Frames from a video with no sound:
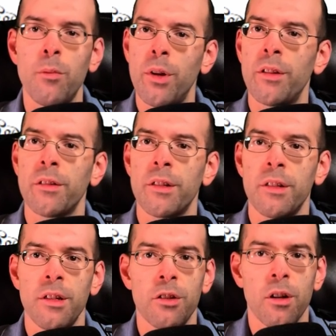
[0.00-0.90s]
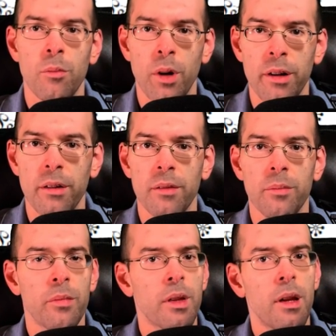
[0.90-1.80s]
major to C sharp minor.
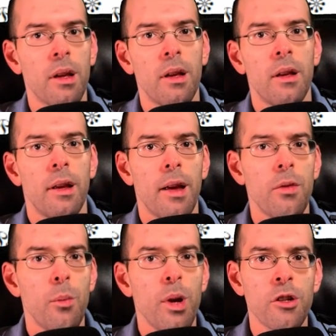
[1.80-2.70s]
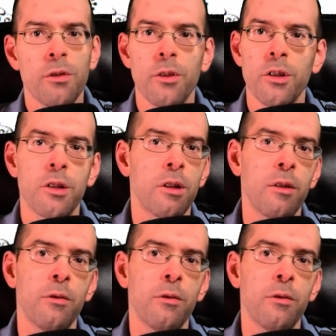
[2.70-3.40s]
And the major version of